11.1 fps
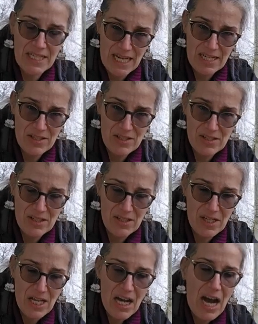days.
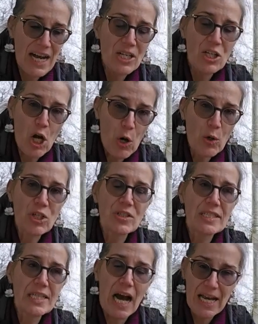I know you're
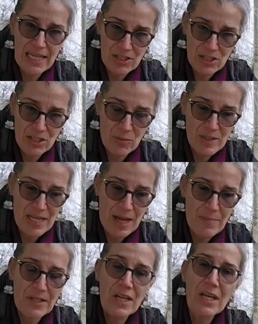dying to know what's
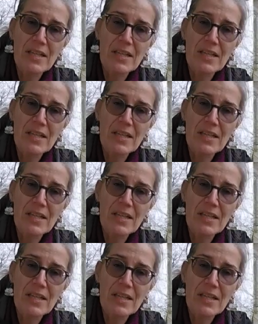happened.